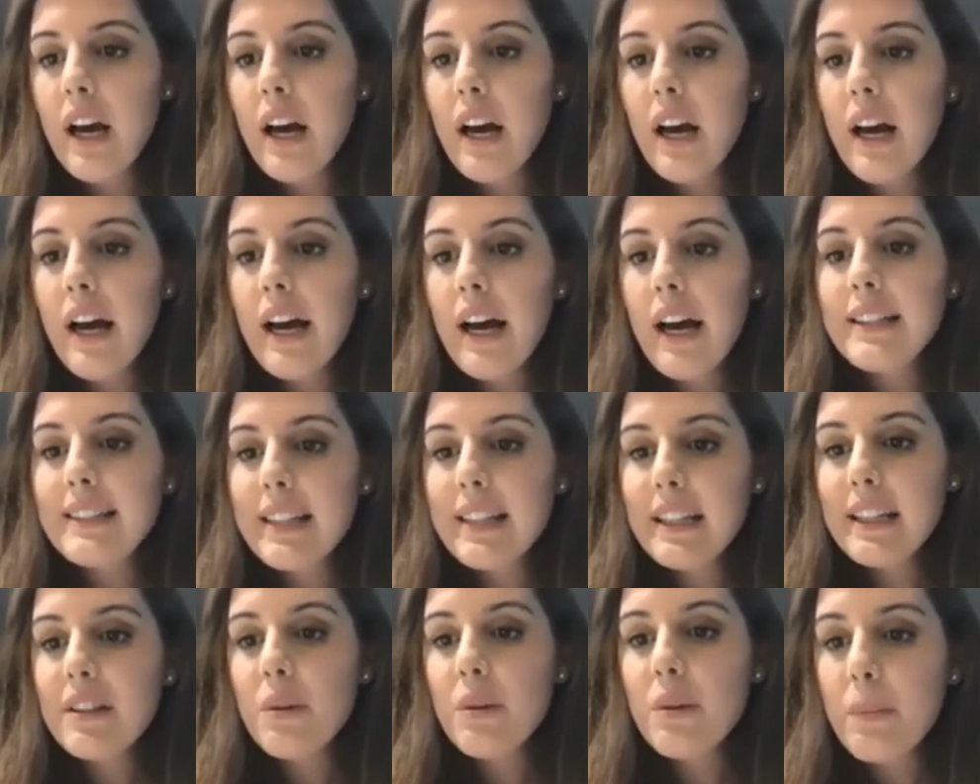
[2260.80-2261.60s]

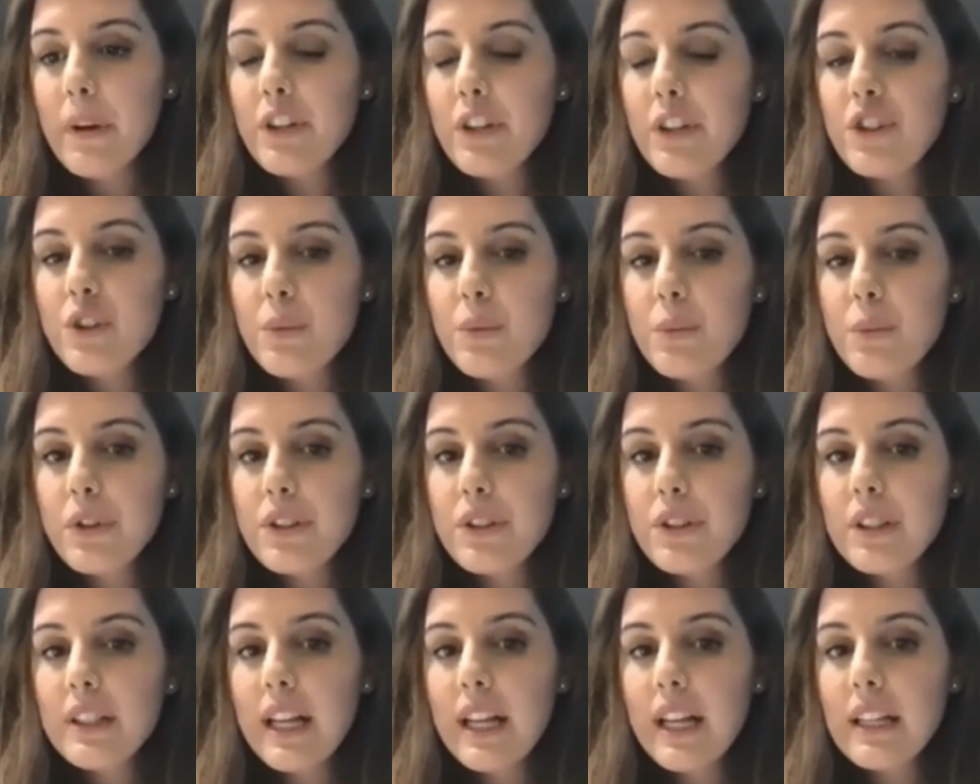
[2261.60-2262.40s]
assess the patient's
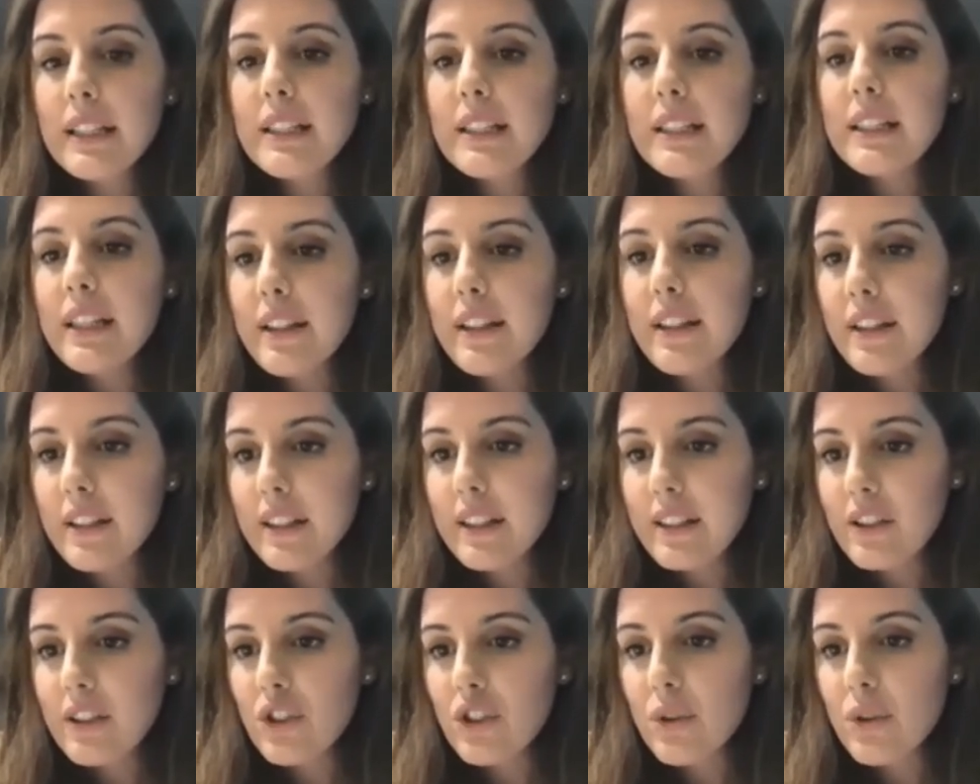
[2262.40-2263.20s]
personality in the
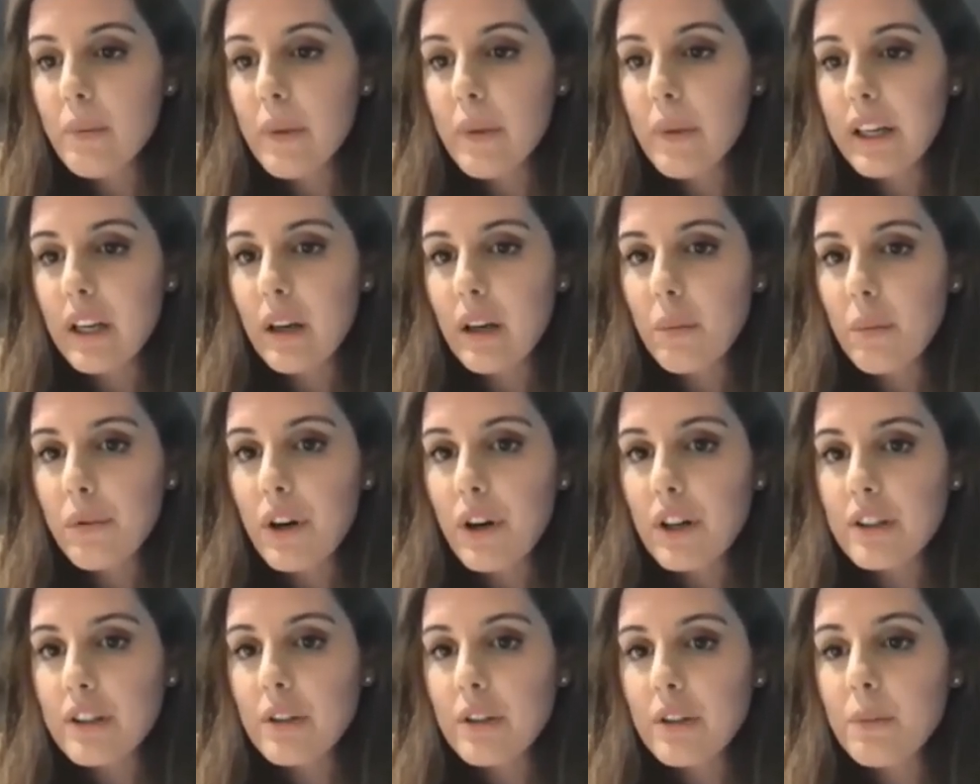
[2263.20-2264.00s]
decision-making
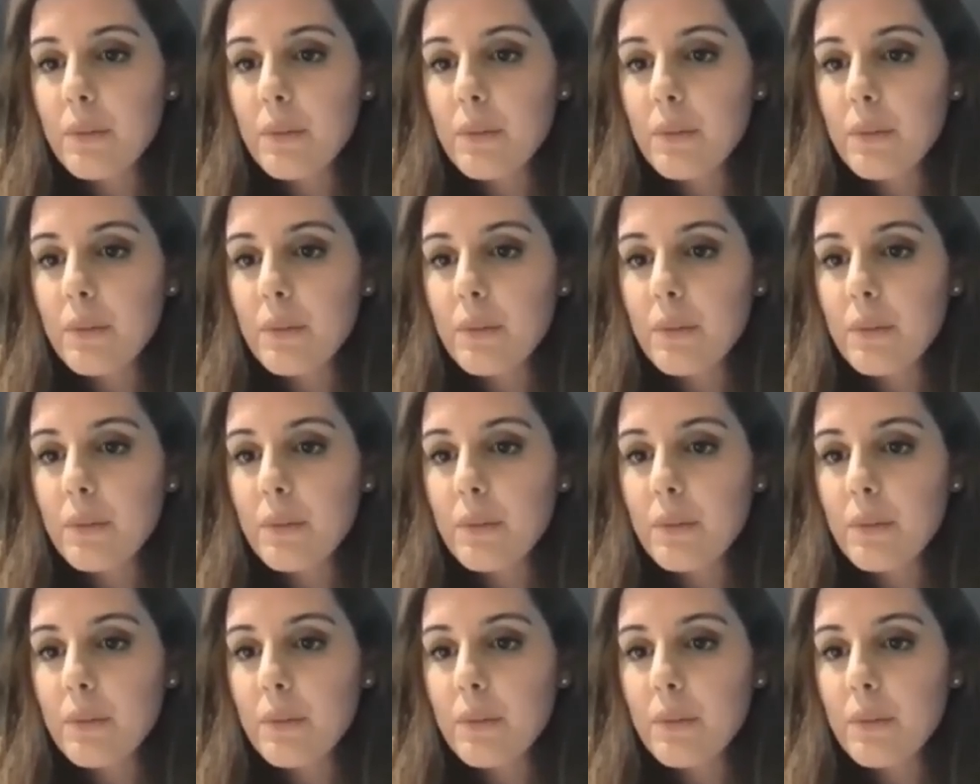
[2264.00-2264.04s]
process,